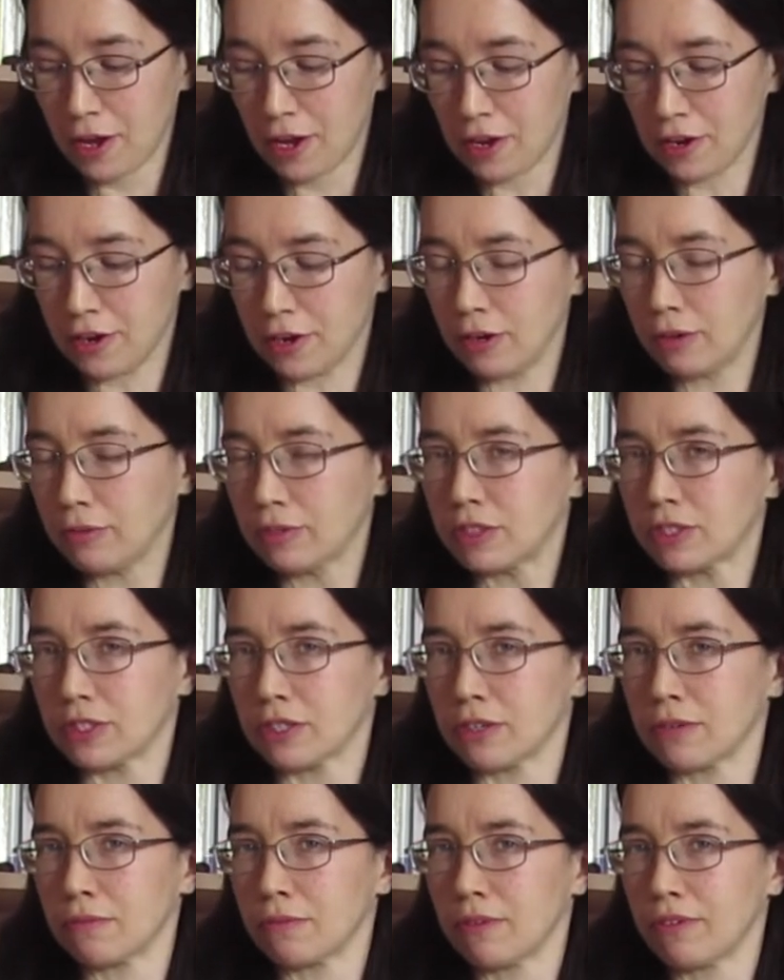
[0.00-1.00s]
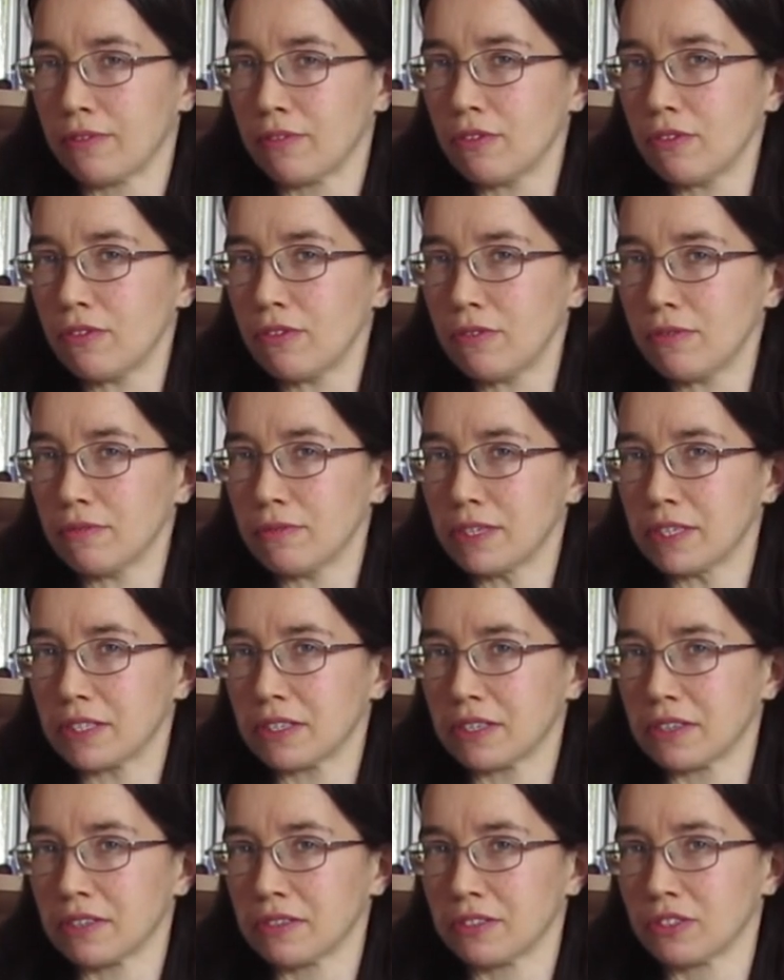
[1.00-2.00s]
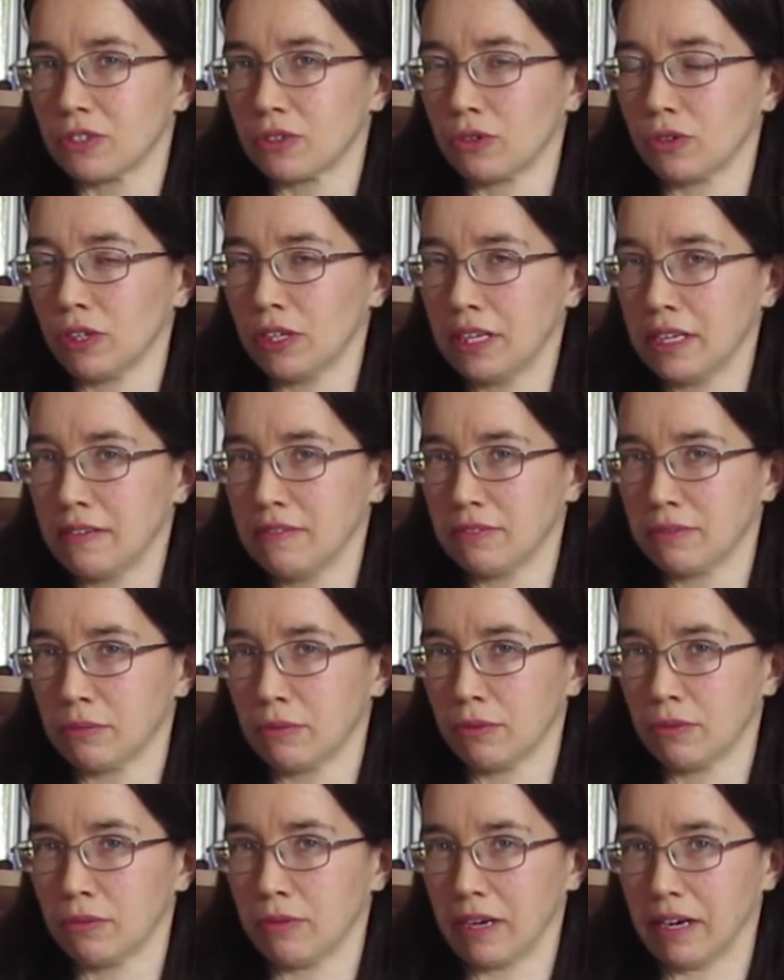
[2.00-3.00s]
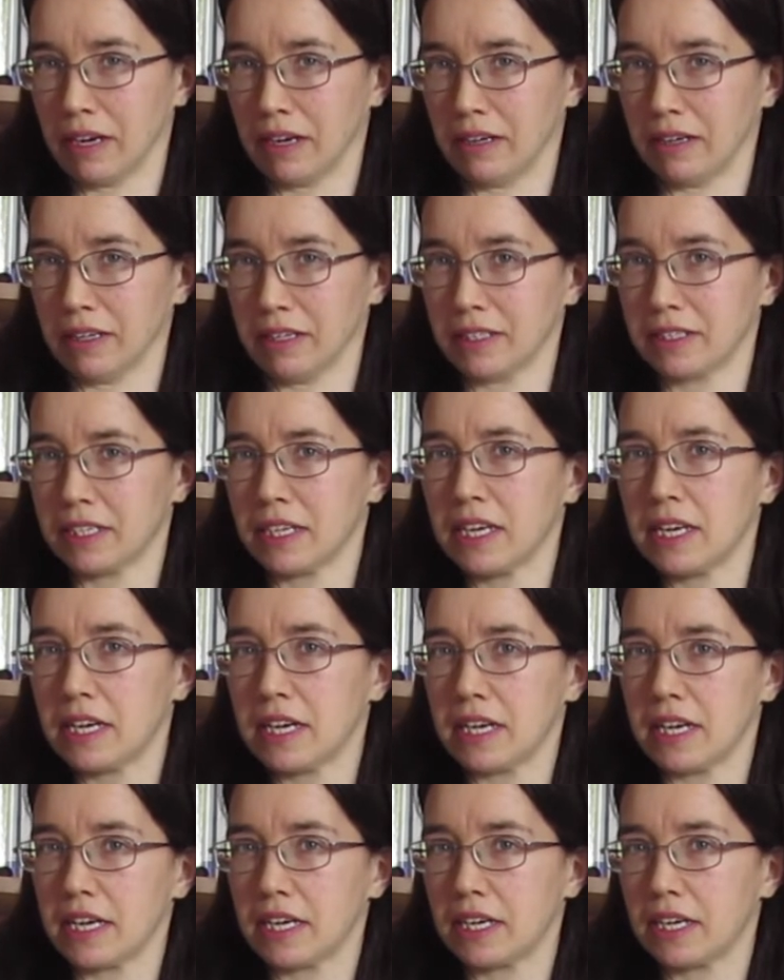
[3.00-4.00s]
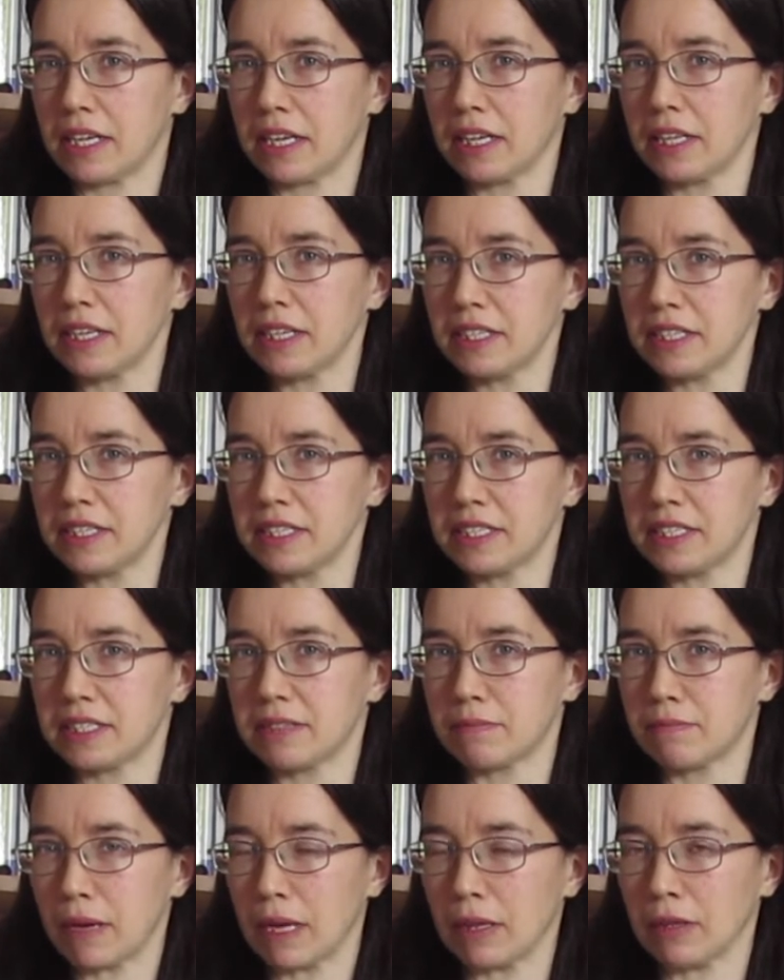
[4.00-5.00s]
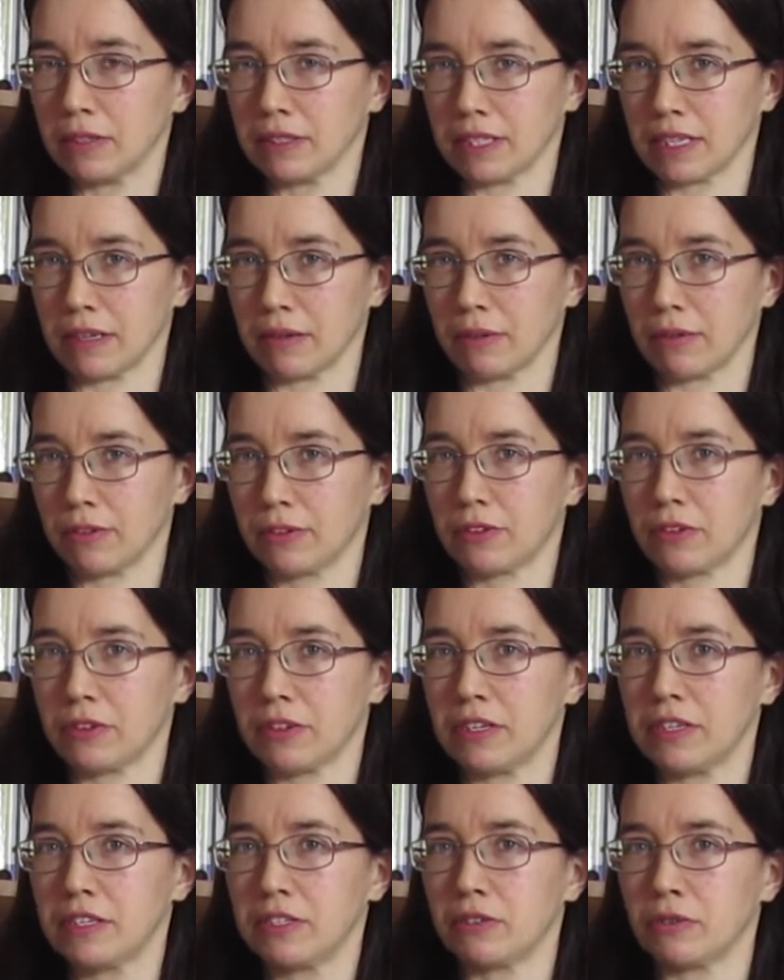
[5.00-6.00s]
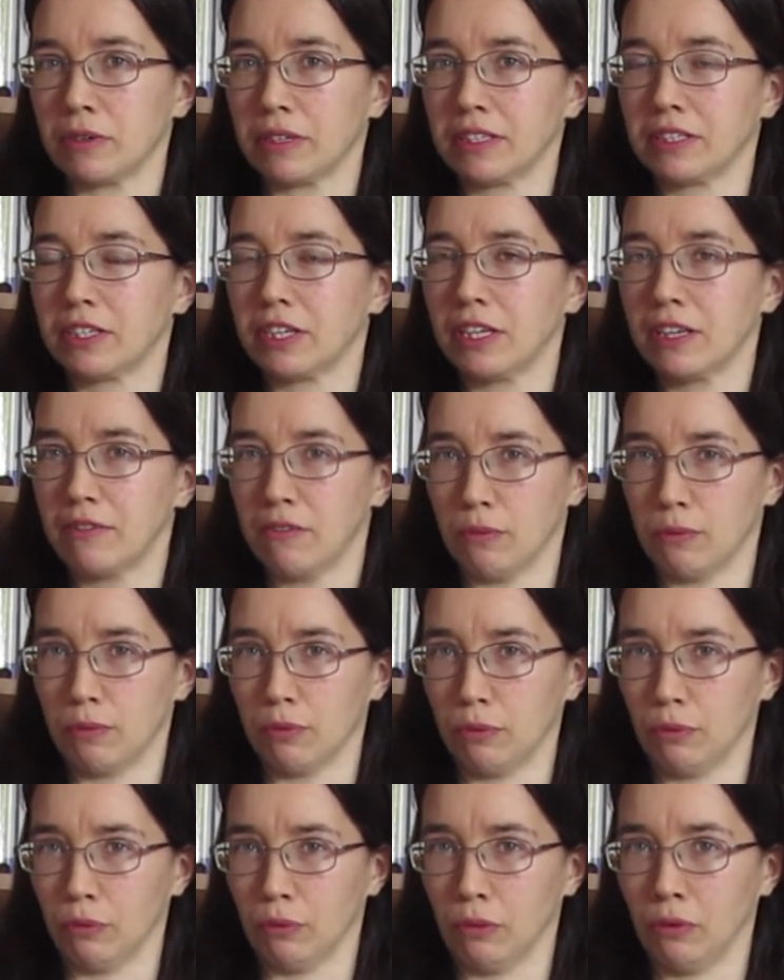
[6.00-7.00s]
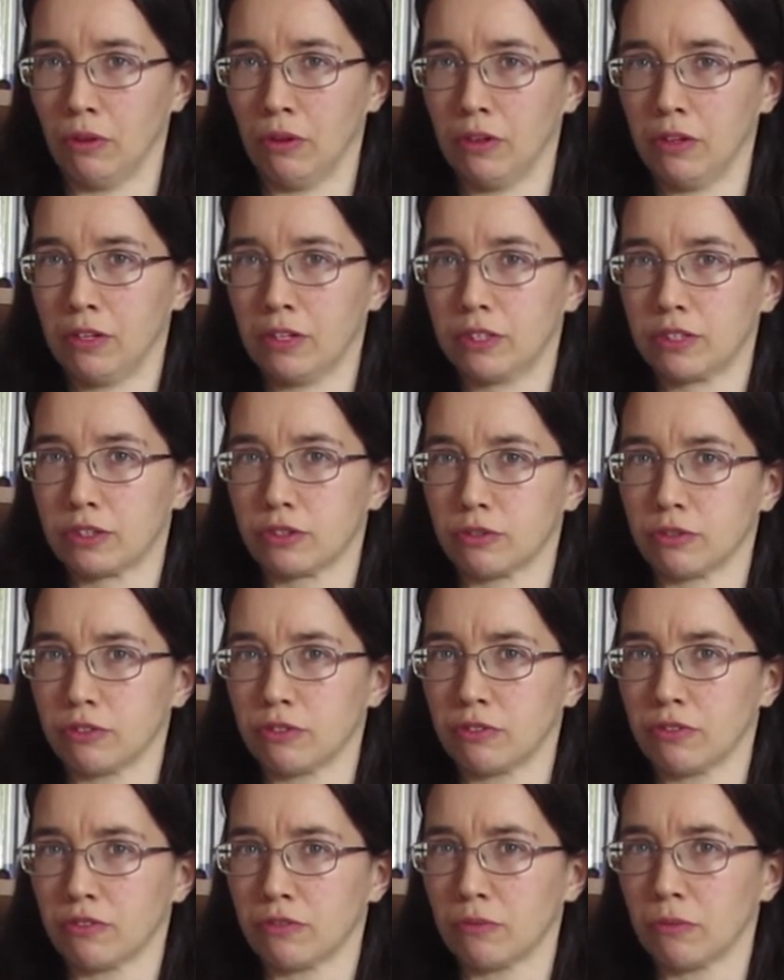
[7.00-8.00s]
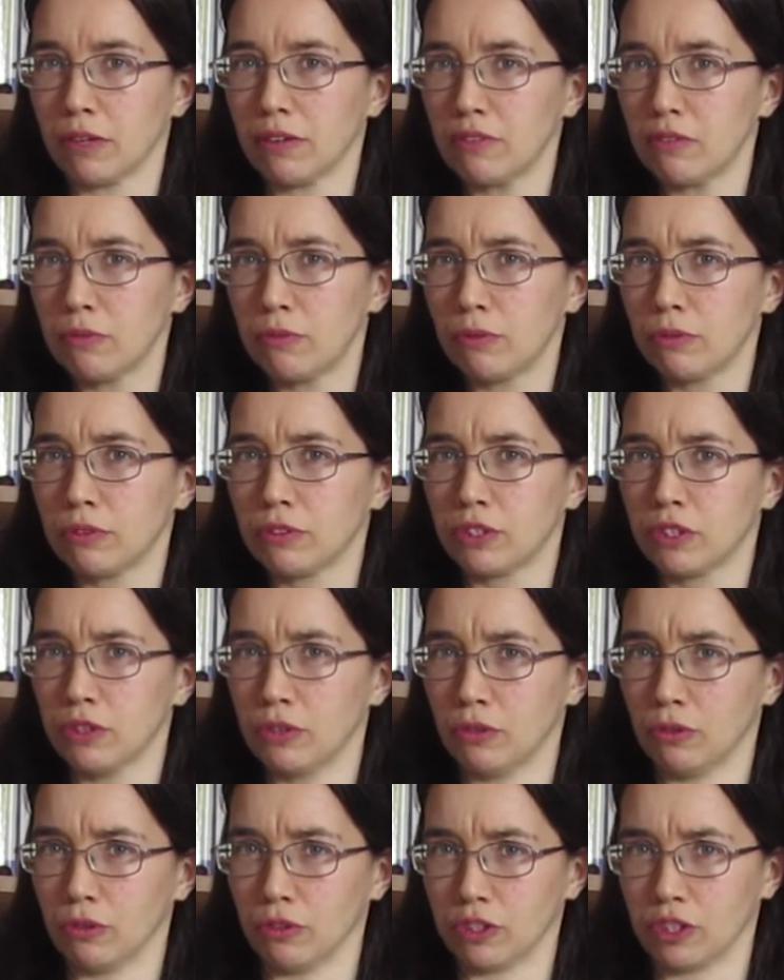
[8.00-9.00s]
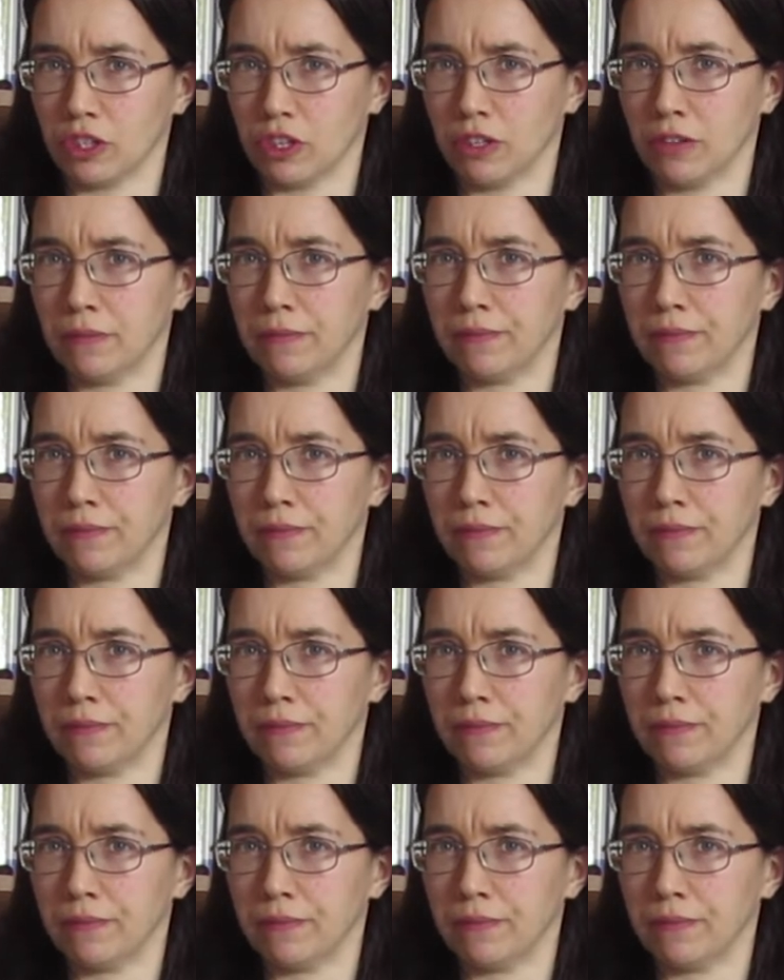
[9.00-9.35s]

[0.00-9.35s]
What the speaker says: notes that before Mr. Earnshaw leaves Wuthering Heights, he clearly spells out that he's going to Liverpool. So he's going from Liverpool to Yorkshire